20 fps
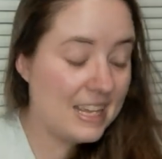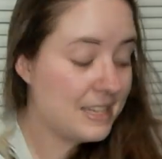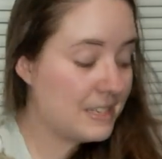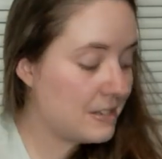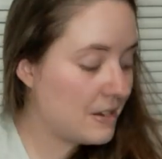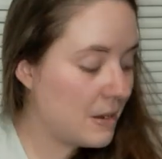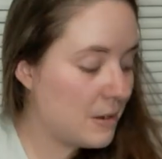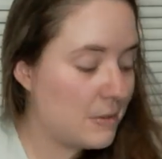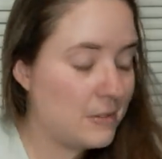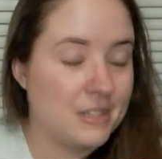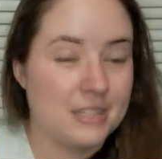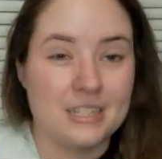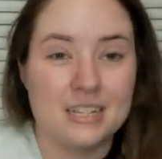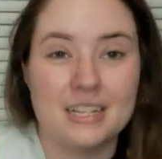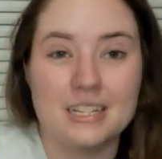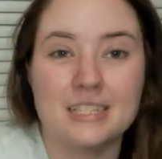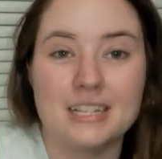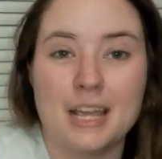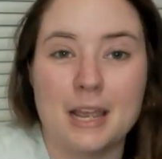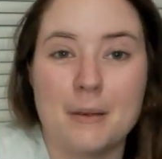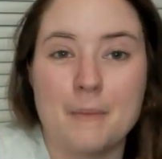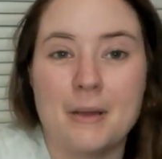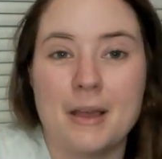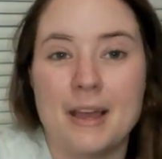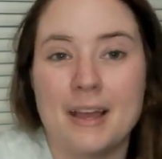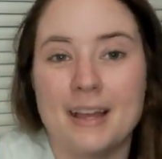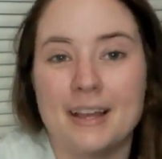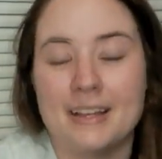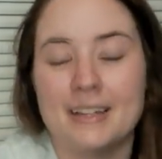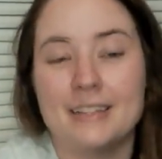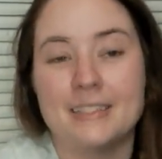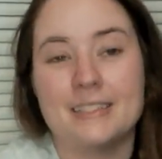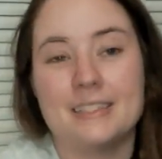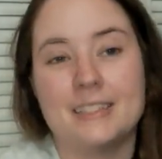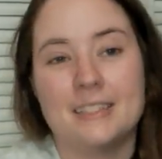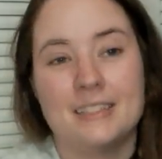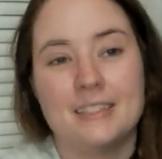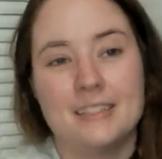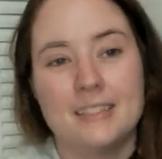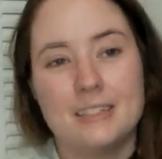His nose is the same
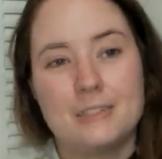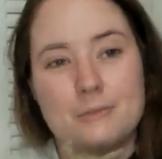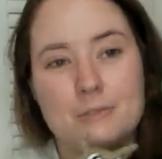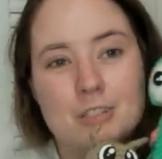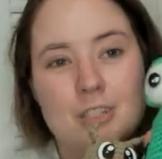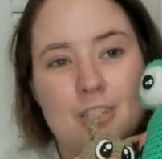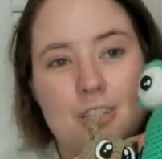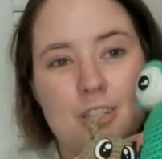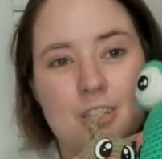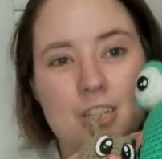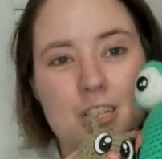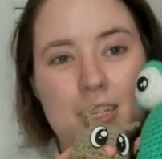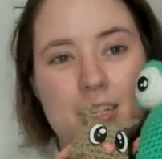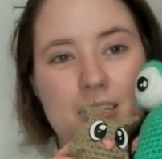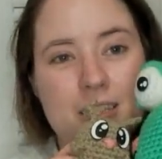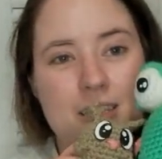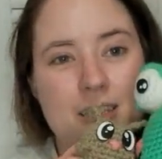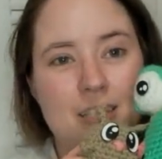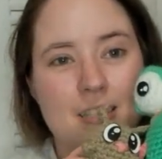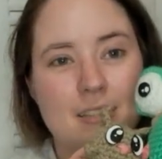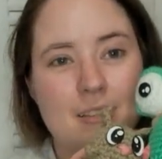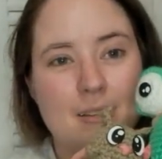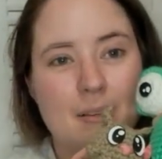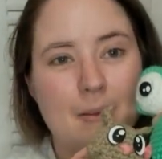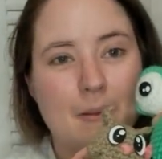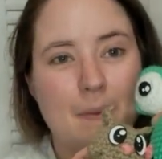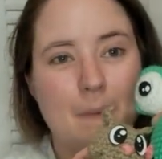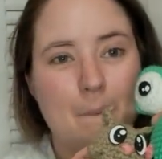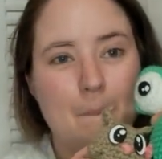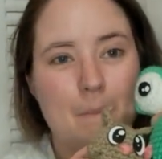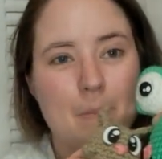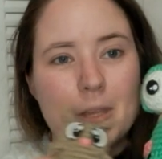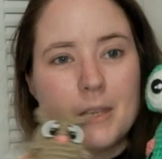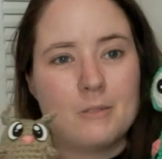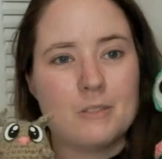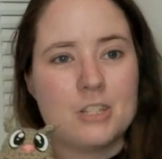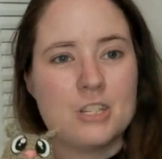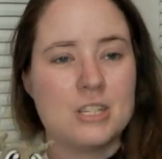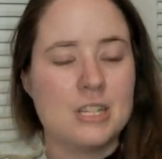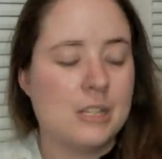as this one's cheeks.
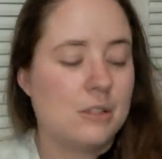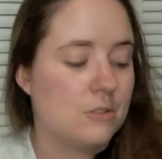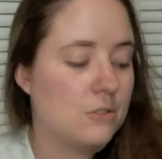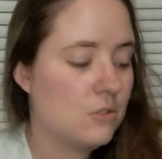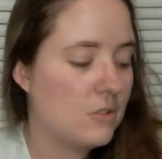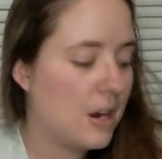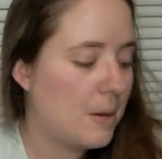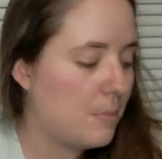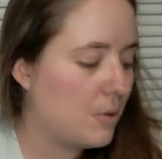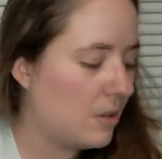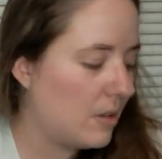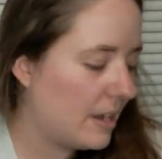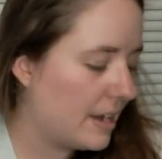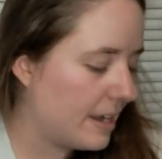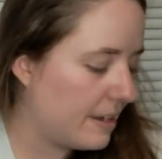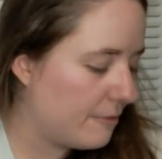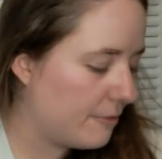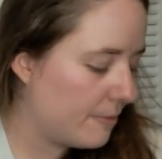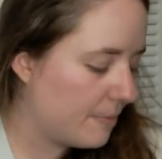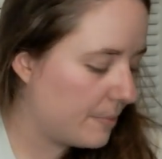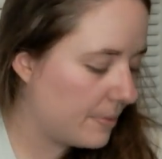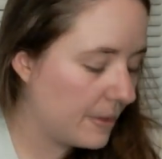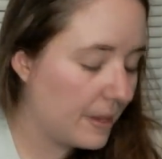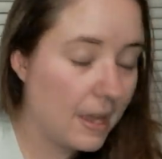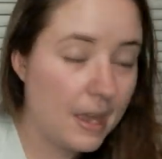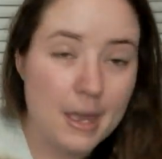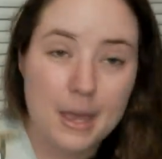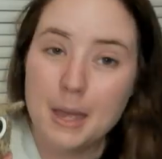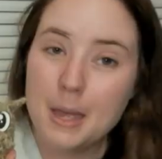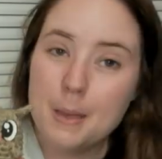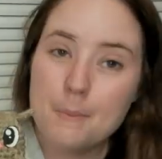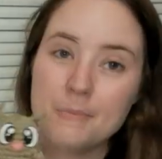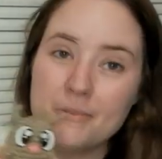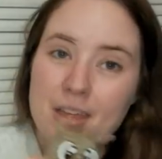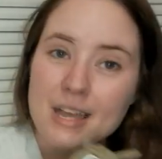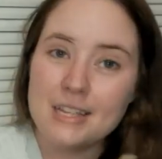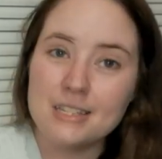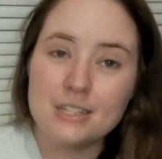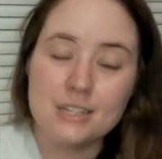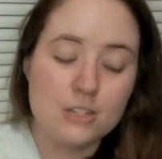It was just a little scrapbook I have. But
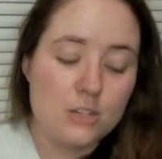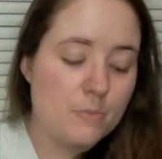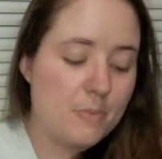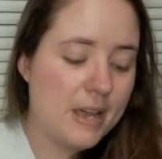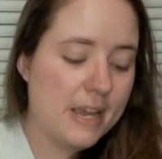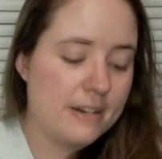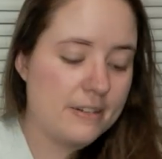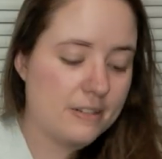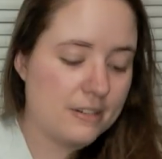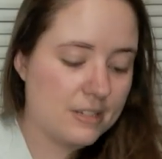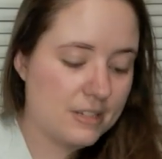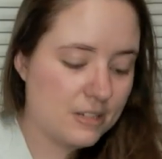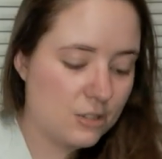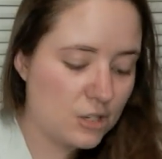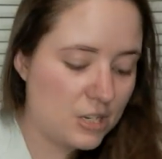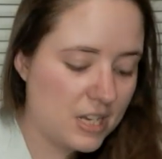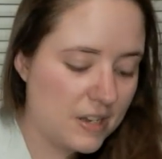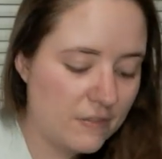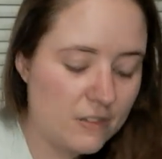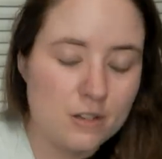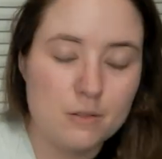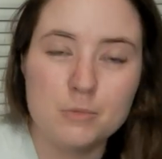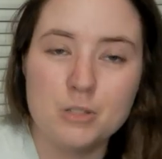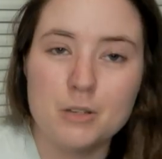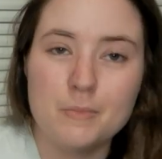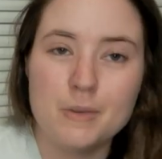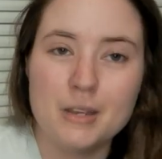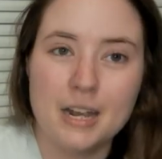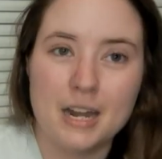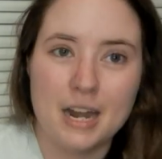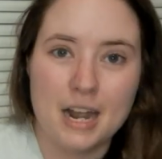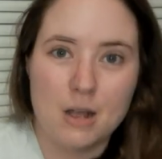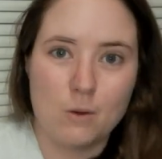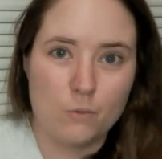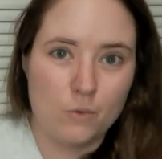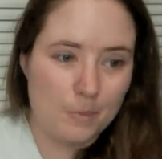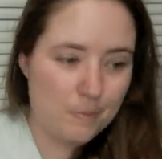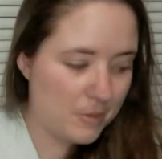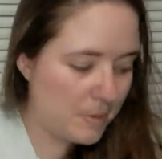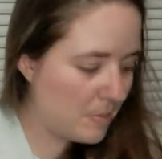that is the two patterns. She gifted them to me and I
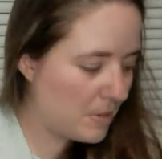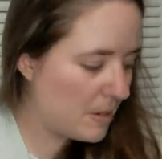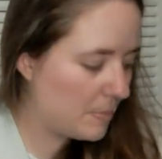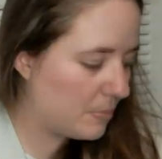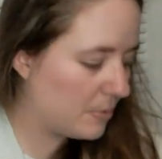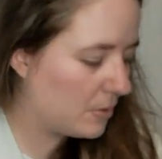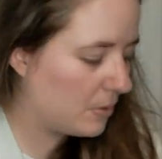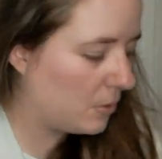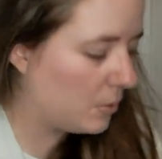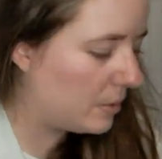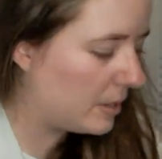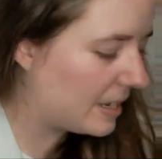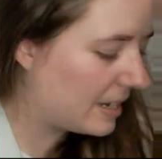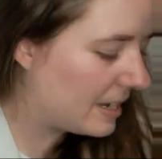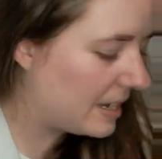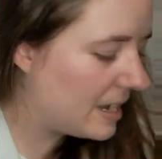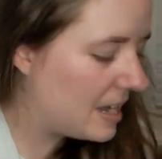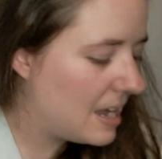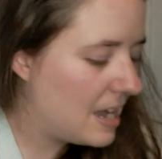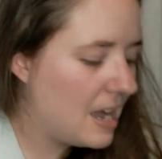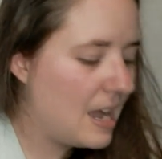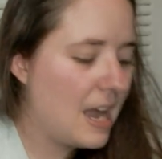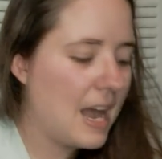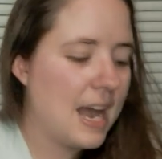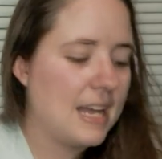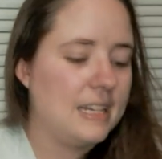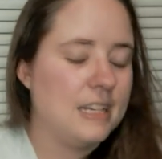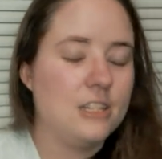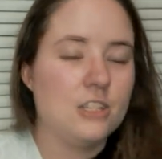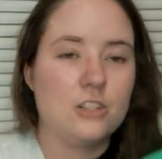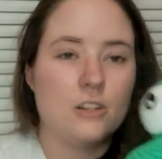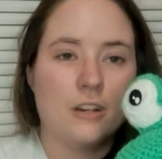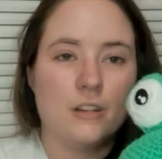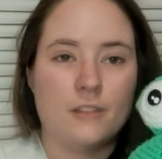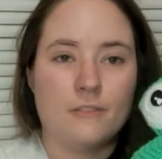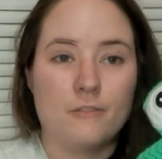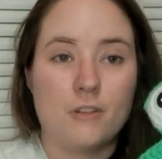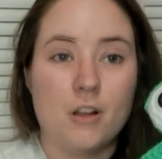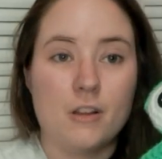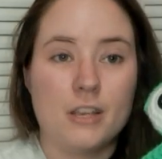whipped them up real quick. I did
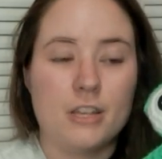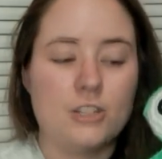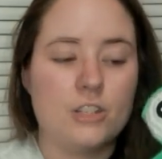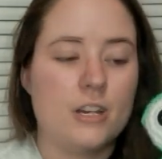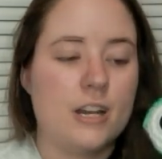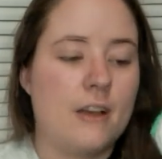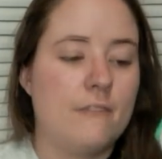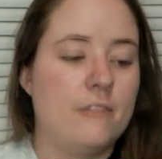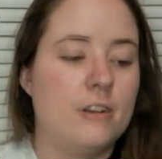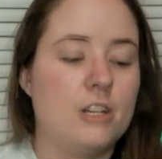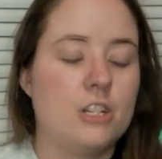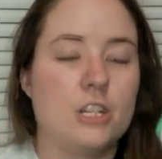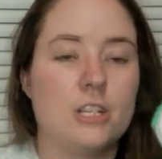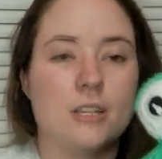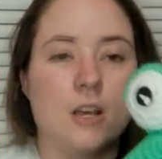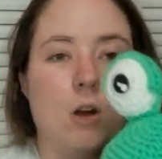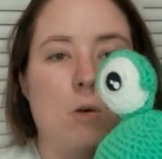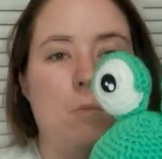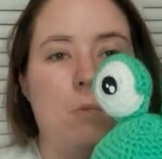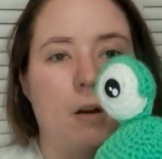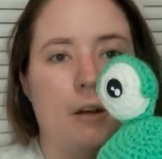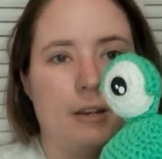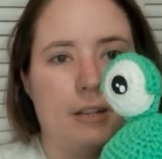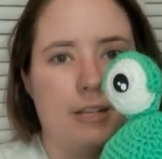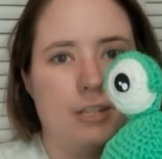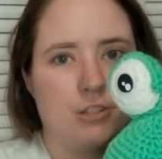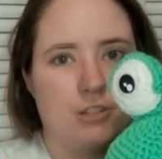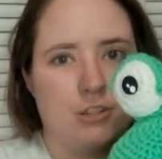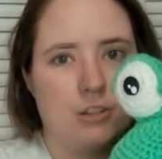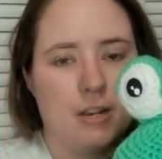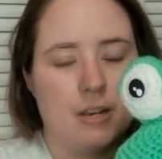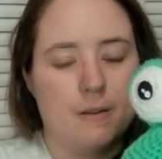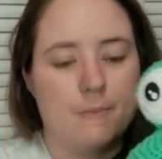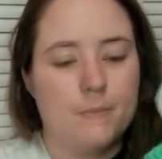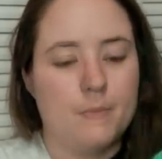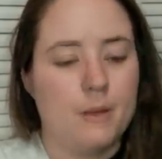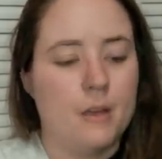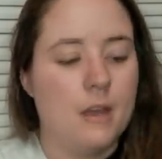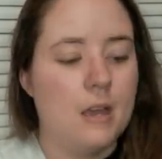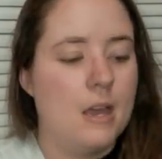start the frog yesterday. I finished his whole body yesterday.
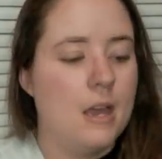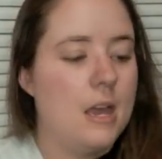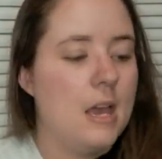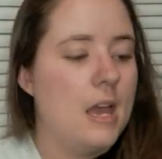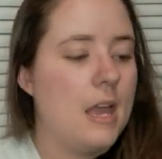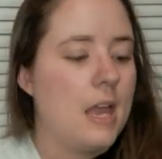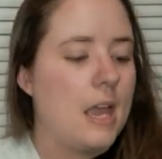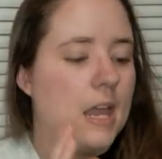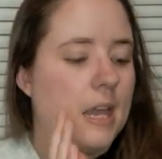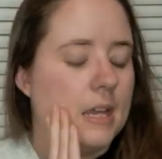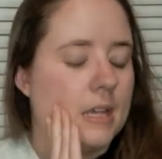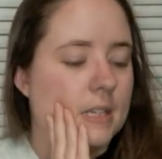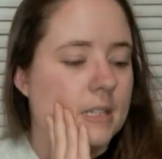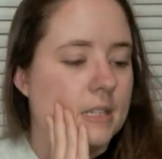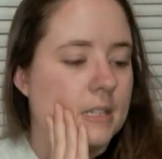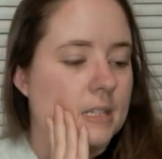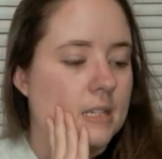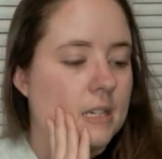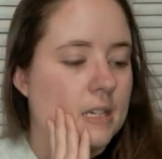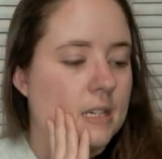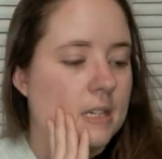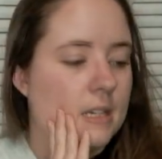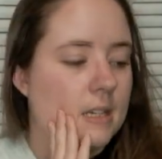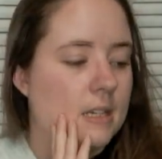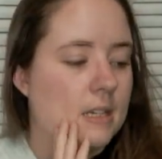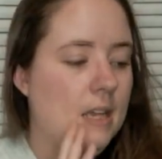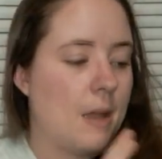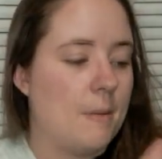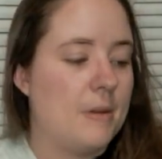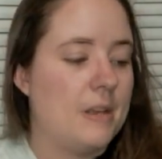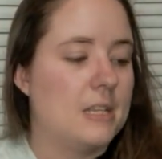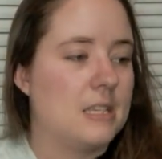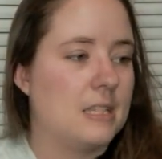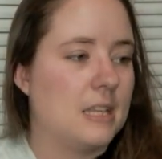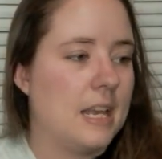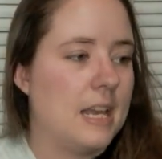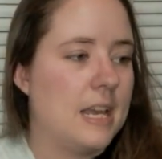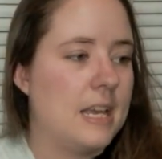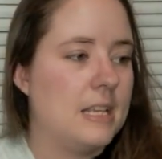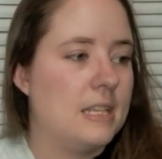And I made his
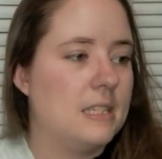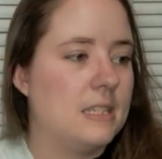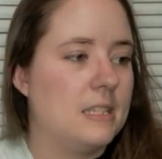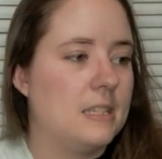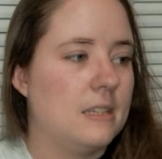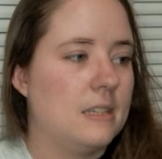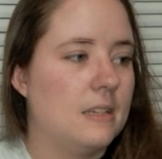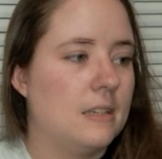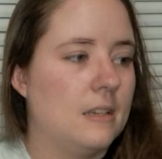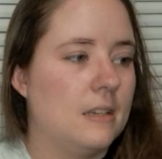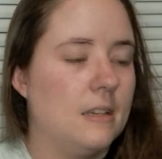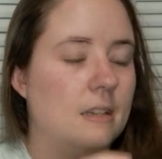legs,